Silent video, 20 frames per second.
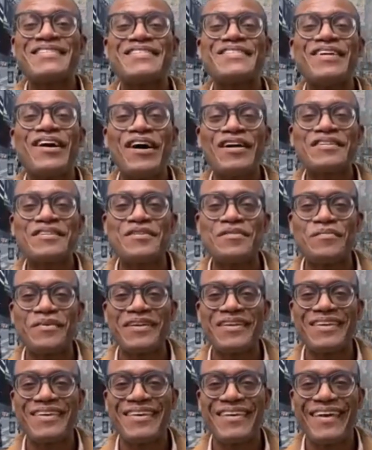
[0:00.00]
Dr.
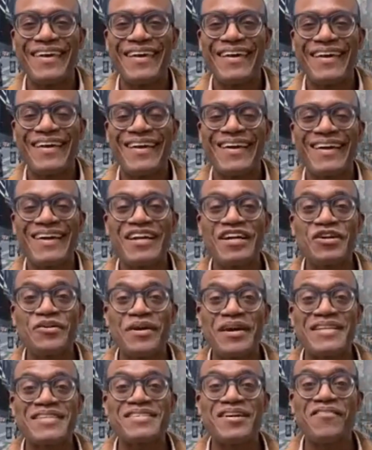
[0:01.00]
Obidi here,
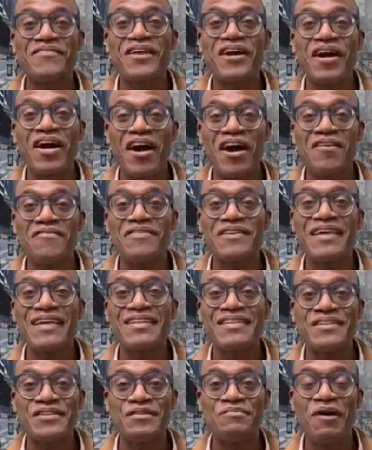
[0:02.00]
creator of the
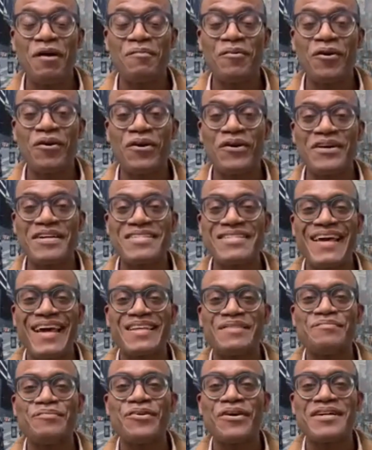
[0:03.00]
Confident New Mom course
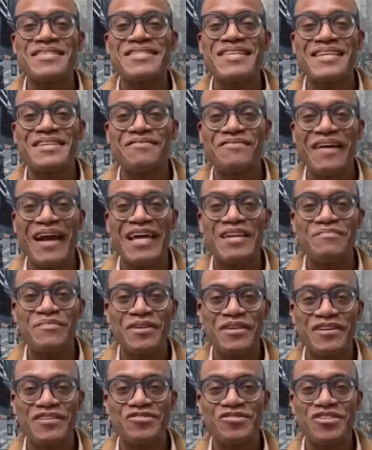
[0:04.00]
and a board certified
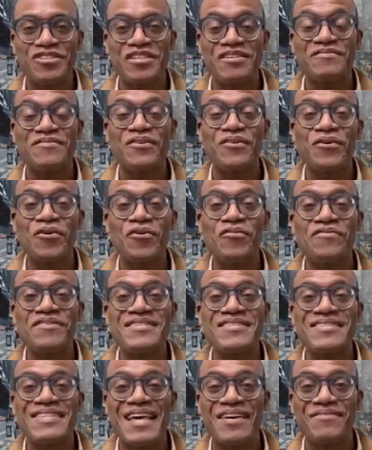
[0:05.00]
pediatrician for over
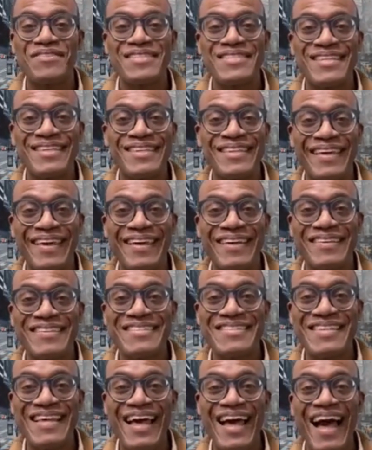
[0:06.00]
17
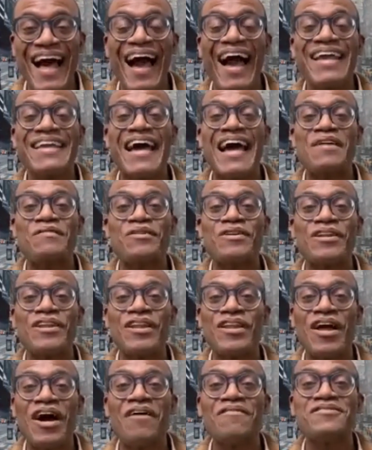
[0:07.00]
years. And I would
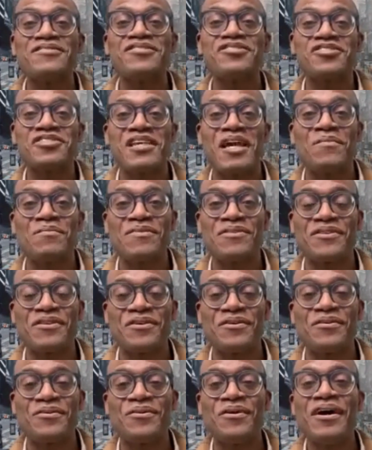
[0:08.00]
love to share with
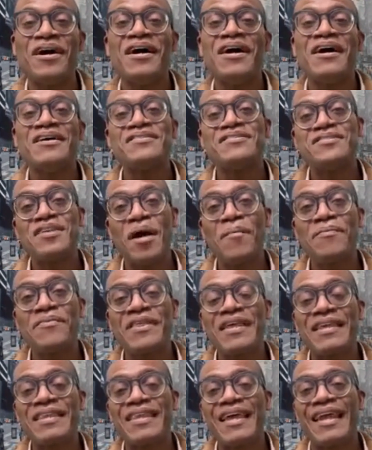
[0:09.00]
you
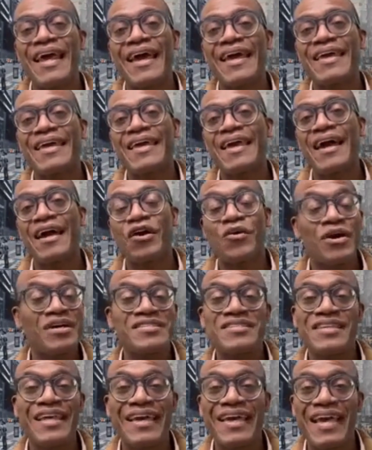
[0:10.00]
a
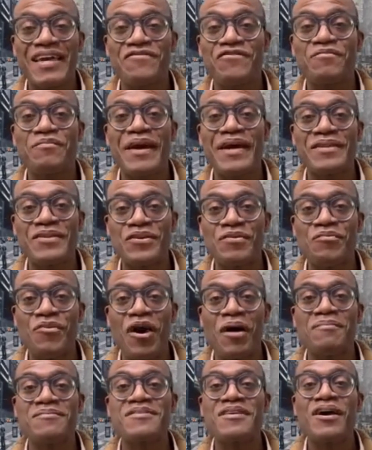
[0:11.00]
question I get from my new
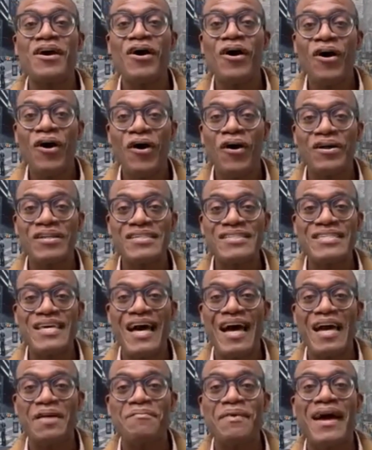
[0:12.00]
moms all the
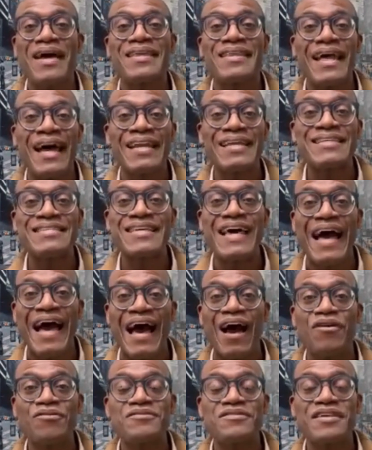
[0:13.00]
time, and that is
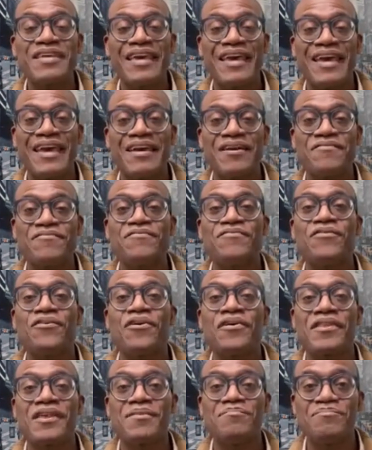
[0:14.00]
how to care
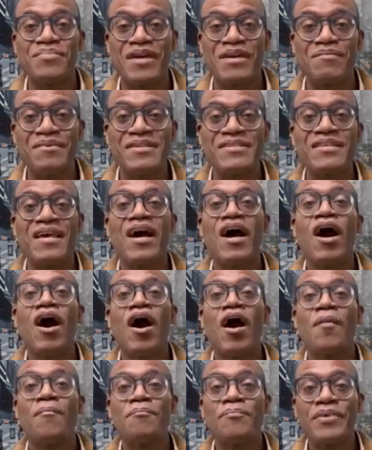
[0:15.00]
for their baby's
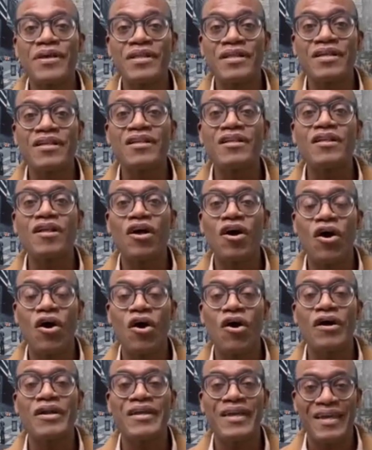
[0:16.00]
umbilical
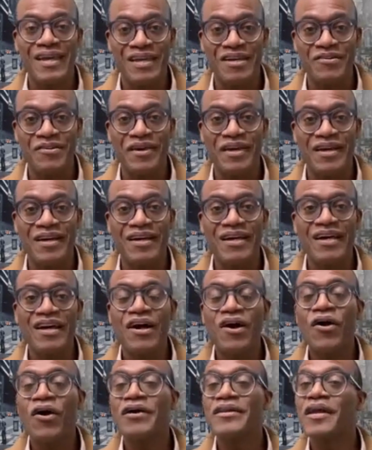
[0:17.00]
cord area,
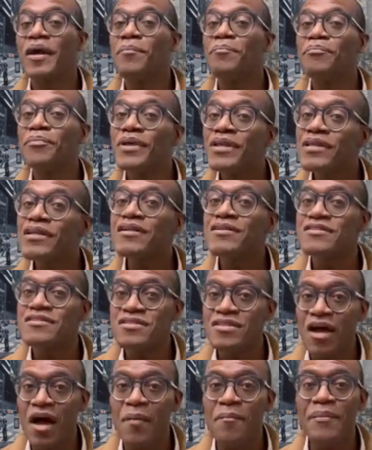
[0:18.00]
or the umbilical
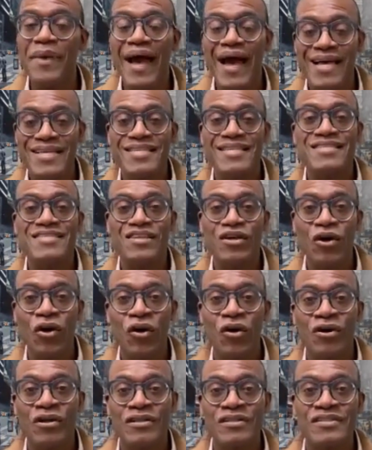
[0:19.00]
stump as it's
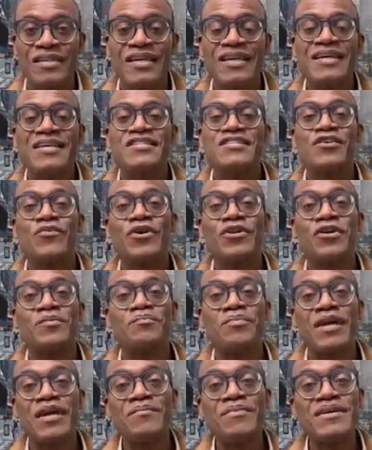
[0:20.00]
called. So when your
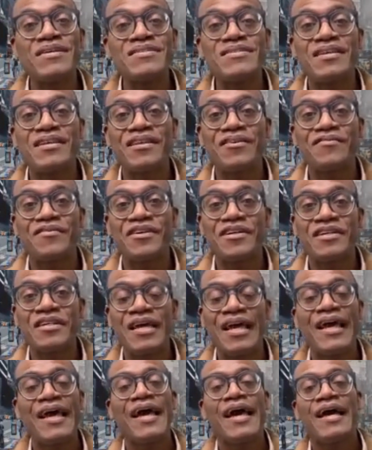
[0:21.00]
baby is
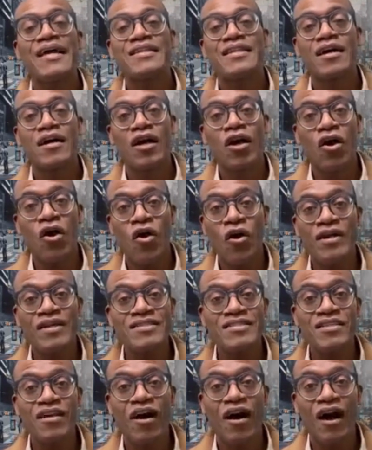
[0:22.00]
delivered, the cord
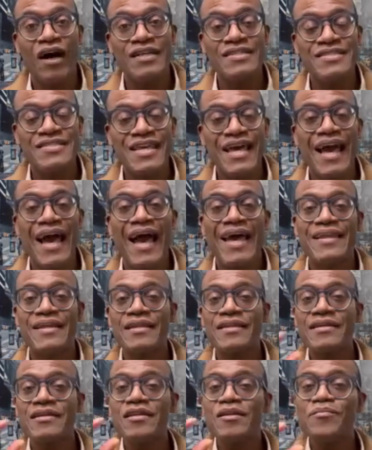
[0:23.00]
is cut, and the
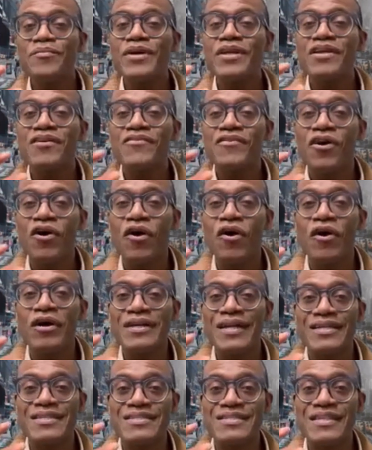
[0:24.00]
little bit of cord
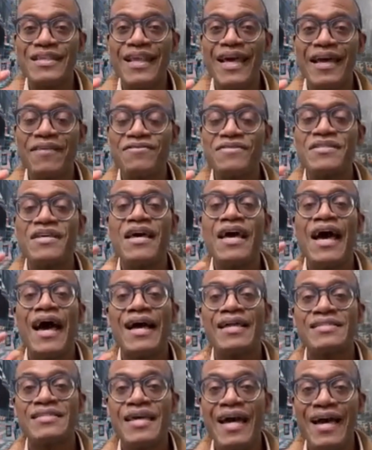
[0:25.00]
that is left
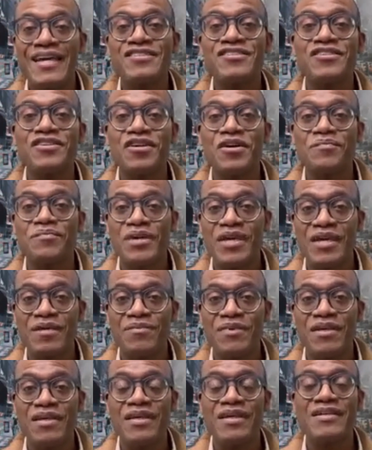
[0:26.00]
attached to your
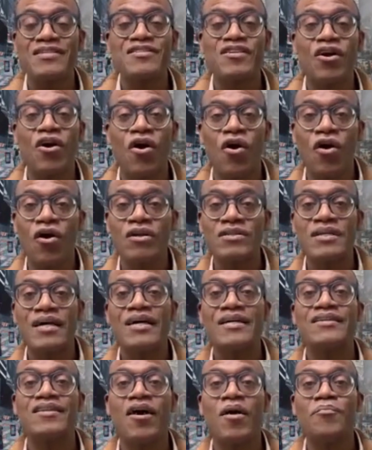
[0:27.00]
baby is called
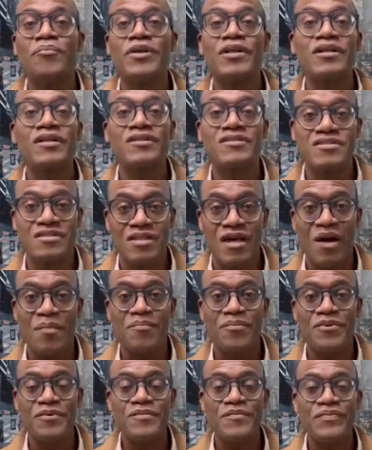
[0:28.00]
the umbilical
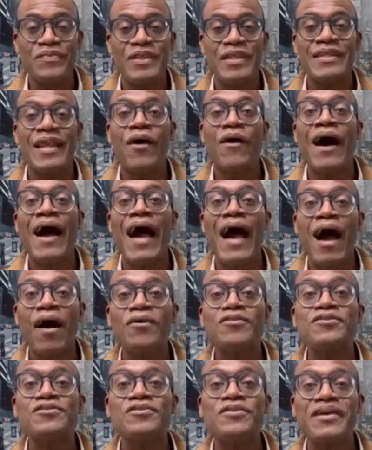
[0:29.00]
stump. Now, how
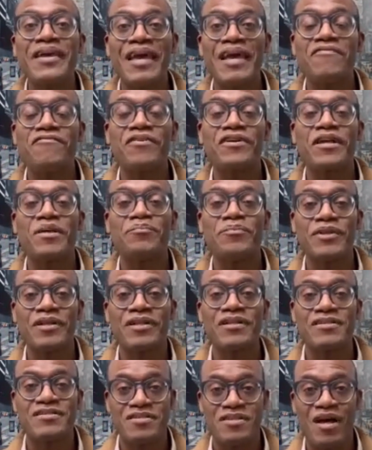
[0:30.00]
do you care for the
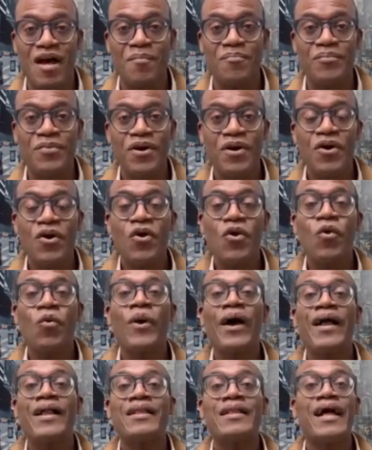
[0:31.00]
umbilical stump?
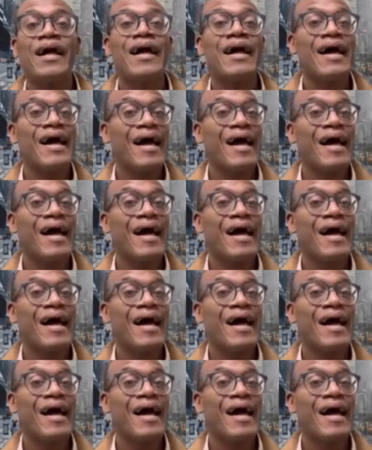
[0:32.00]
Well,